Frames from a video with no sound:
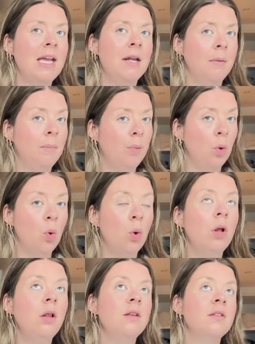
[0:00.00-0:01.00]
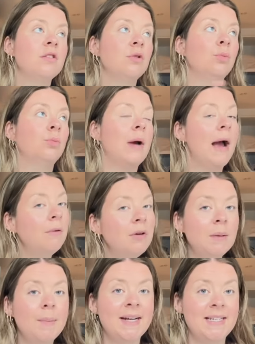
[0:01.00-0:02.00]
in a bowl,
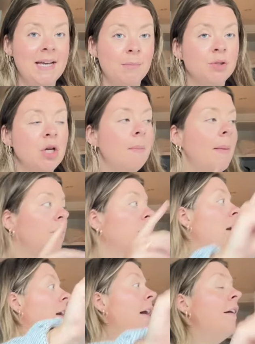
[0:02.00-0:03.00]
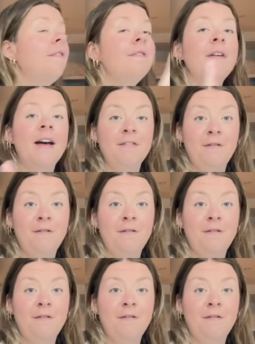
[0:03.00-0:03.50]
surrounded by Tabletop Mountain. Fun